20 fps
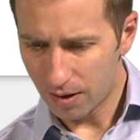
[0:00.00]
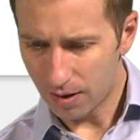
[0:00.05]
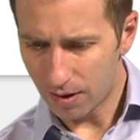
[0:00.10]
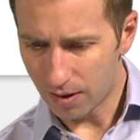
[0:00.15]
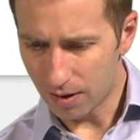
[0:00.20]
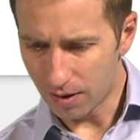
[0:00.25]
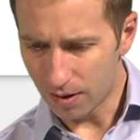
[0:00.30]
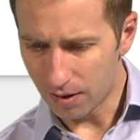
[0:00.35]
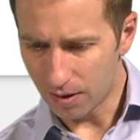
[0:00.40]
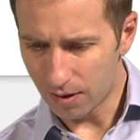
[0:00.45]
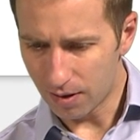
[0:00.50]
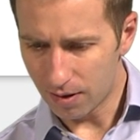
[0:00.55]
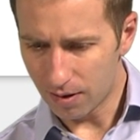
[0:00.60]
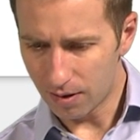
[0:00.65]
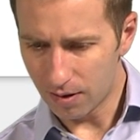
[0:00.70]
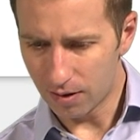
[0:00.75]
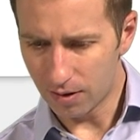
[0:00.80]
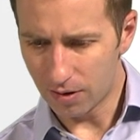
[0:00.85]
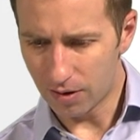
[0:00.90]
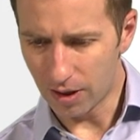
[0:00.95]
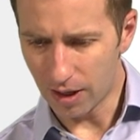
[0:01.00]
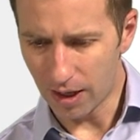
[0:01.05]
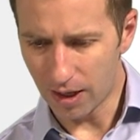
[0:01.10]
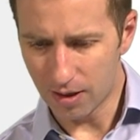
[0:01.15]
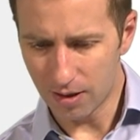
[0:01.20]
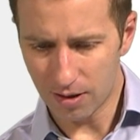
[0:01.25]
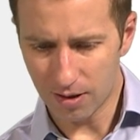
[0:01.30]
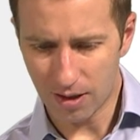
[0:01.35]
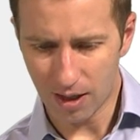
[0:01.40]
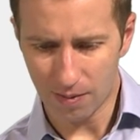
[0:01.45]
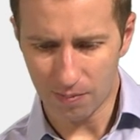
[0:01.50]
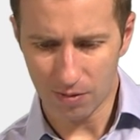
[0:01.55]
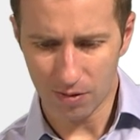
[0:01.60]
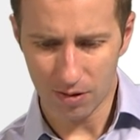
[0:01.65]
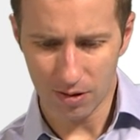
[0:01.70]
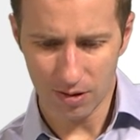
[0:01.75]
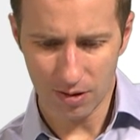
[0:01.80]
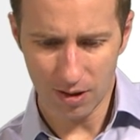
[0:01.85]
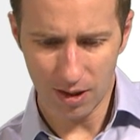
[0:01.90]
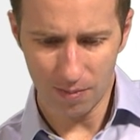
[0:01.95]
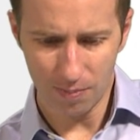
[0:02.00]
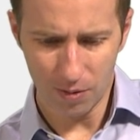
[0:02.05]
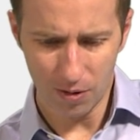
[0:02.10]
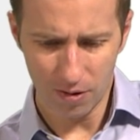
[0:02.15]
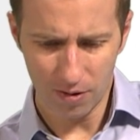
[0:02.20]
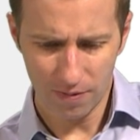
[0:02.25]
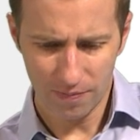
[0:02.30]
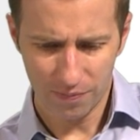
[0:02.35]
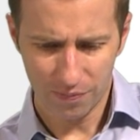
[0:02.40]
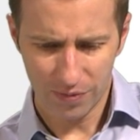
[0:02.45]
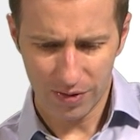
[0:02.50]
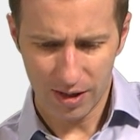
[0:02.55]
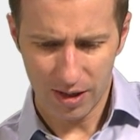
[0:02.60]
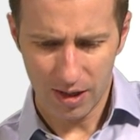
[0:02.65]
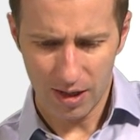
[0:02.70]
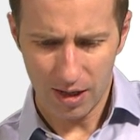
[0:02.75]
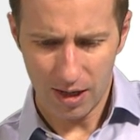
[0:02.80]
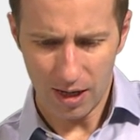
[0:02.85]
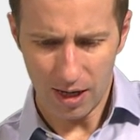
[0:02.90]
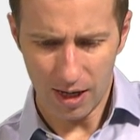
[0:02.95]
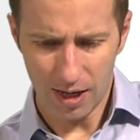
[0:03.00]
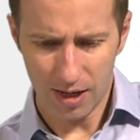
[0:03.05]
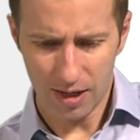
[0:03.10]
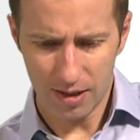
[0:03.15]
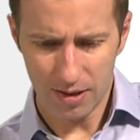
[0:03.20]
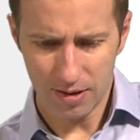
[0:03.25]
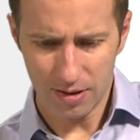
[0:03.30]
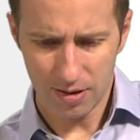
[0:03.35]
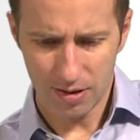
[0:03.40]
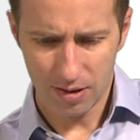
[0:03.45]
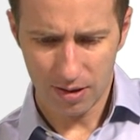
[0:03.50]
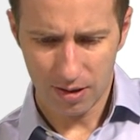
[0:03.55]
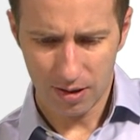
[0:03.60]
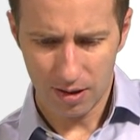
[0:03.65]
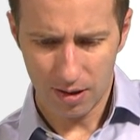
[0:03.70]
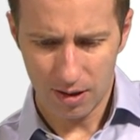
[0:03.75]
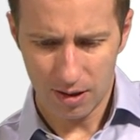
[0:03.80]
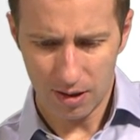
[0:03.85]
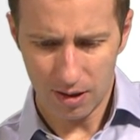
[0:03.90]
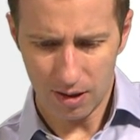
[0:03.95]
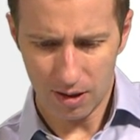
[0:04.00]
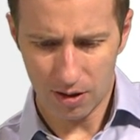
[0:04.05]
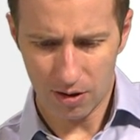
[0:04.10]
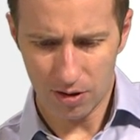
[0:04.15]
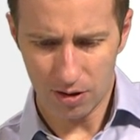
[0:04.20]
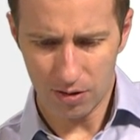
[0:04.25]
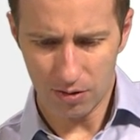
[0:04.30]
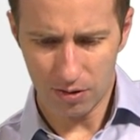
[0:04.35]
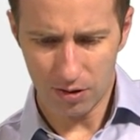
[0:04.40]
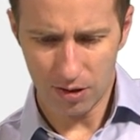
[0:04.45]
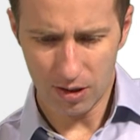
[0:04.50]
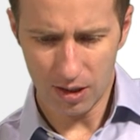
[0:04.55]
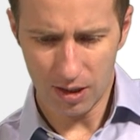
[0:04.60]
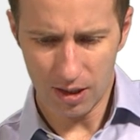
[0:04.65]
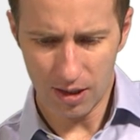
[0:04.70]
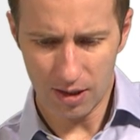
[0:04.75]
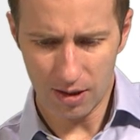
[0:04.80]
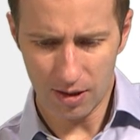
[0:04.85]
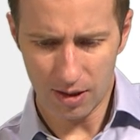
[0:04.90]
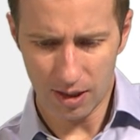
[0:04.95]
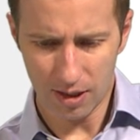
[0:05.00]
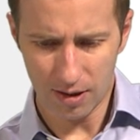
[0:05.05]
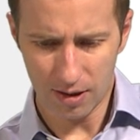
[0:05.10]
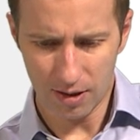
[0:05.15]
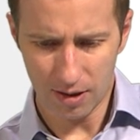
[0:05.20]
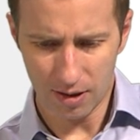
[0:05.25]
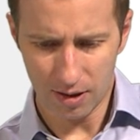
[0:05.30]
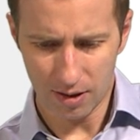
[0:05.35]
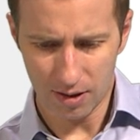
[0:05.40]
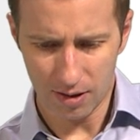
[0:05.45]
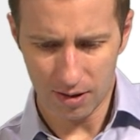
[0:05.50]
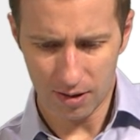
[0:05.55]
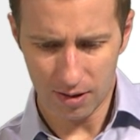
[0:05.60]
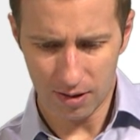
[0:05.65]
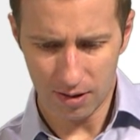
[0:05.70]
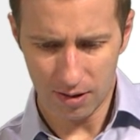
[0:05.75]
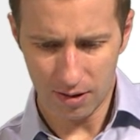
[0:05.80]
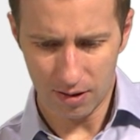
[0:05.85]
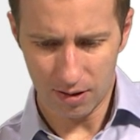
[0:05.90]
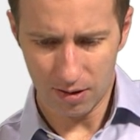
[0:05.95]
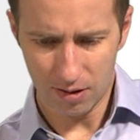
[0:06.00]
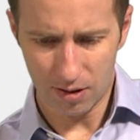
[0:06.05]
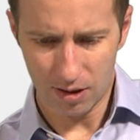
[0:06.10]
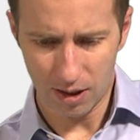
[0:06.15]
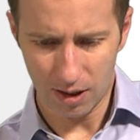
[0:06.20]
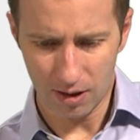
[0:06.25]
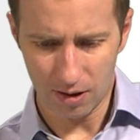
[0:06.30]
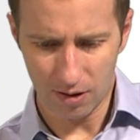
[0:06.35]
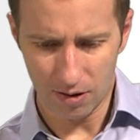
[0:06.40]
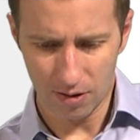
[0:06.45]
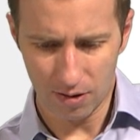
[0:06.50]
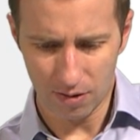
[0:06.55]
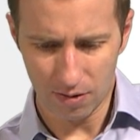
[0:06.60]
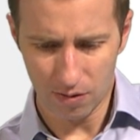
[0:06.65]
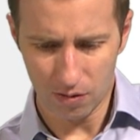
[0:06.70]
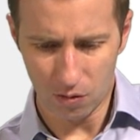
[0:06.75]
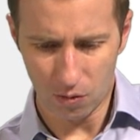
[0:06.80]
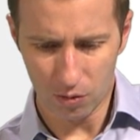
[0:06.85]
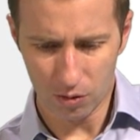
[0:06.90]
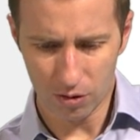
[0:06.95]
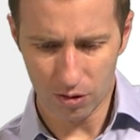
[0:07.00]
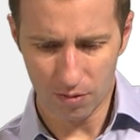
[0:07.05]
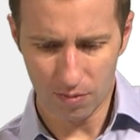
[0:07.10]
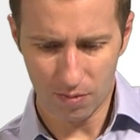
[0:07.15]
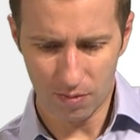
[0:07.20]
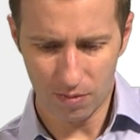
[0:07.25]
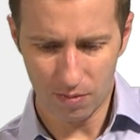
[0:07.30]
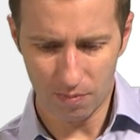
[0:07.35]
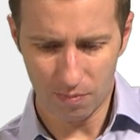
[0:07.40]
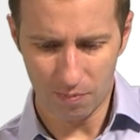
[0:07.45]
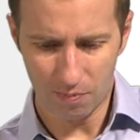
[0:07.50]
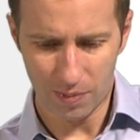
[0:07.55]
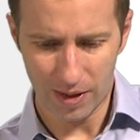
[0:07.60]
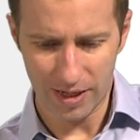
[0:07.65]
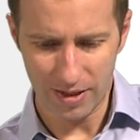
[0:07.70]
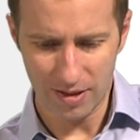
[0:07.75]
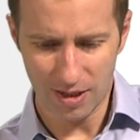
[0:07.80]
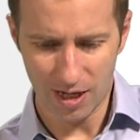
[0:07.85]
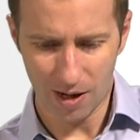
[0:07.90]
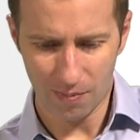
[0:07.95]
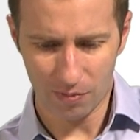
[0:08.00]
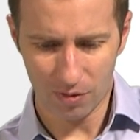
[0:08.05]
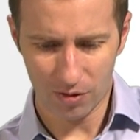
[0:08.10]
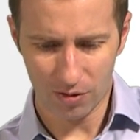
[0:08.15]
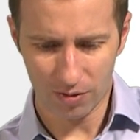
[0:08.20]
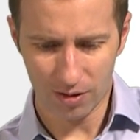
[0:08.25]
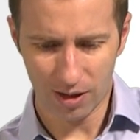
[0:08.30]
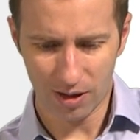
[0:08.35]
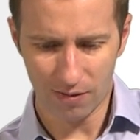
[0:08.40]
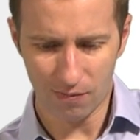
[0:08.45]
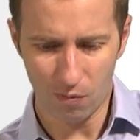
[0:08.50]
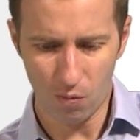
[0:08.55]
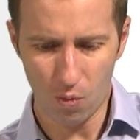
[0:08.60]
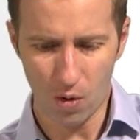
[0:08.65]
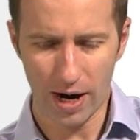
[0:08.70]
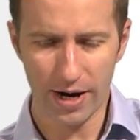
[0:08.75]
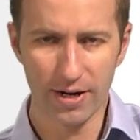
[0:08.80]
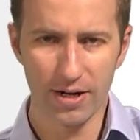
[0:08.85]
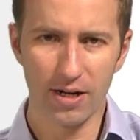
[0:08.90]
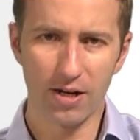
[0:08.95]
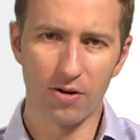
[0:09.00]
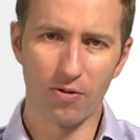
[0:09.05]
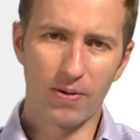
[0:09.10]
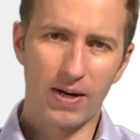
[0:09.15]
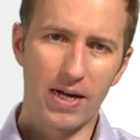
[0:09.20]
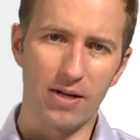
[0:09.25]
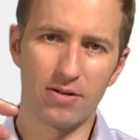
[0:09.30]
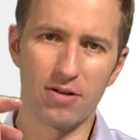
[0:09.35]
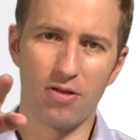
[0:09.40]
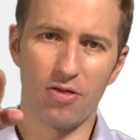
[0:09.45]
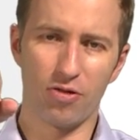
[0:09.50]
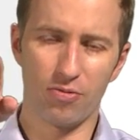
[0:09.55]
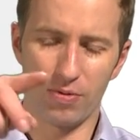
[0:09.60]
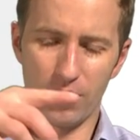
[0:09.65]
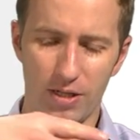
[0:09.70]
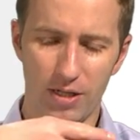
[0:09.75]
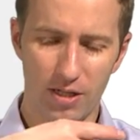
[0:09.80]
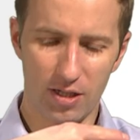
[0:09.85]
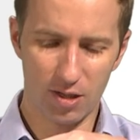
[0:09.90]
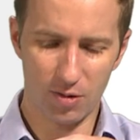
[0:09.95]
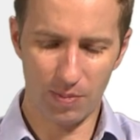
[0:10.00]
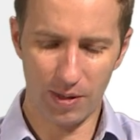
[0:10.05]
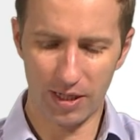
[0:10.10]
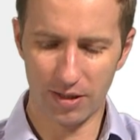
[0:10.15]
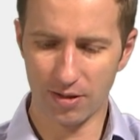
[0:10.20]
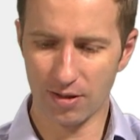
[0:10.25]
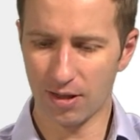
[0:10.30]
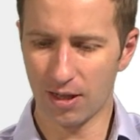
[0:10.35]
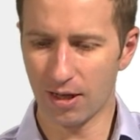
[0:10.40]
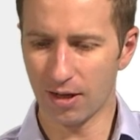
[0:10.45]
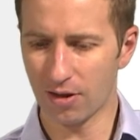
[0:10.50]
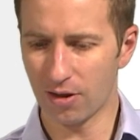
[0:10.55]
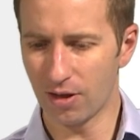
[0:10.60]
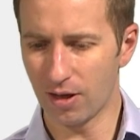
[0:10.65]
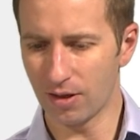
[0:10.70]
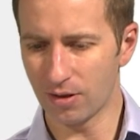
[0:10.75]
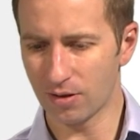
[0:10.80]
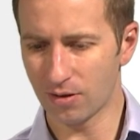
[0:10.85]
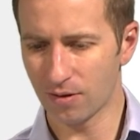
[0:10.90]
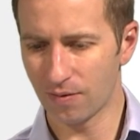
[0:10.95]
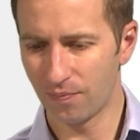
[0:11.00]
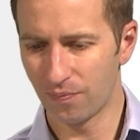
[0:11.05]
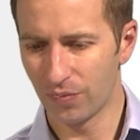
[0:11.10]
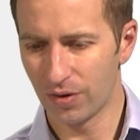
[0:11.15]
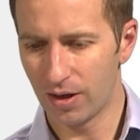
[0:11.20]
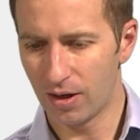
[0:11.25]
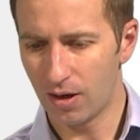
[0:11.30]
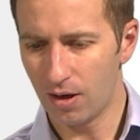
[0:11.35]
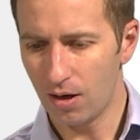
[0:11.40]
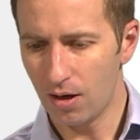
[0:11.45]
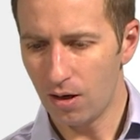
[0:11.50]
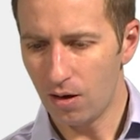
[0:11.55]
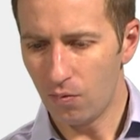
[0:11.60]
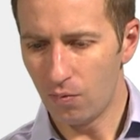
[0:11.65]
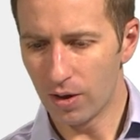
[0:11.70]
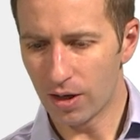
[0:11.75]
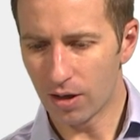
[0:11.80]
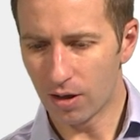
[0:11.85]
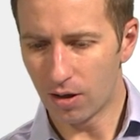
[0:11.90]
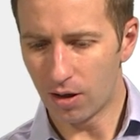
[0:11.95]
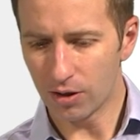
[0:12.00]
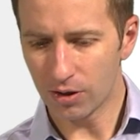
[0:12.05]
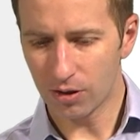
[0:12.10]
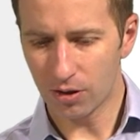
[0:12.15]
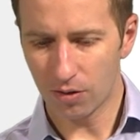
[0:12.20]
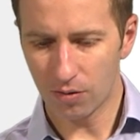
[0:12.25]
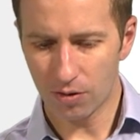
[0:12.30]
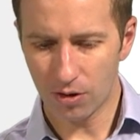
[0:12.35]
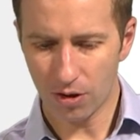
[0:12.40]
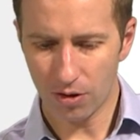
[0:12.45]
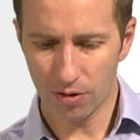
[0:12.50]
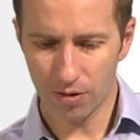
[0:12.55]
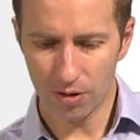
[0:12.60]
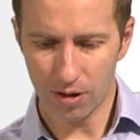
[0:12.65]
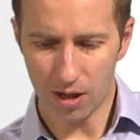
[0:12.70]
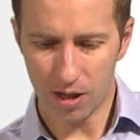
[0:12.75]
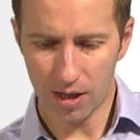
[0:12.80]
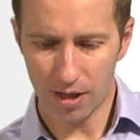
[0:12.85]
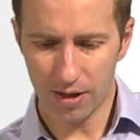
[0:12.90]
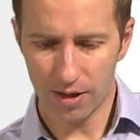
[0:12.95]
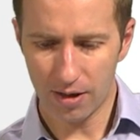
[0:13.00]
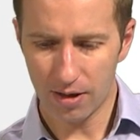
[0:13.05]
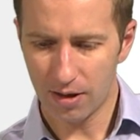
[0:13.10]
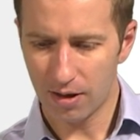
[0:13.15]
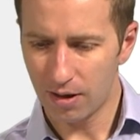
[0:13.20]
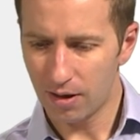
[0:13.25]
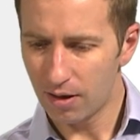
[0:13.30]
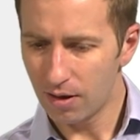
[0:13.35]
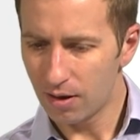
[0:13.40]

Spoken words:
the end depth of the sample. And here you see that that they're ordered by depth and they're kind of winding around in 3D space like this. We can also turn on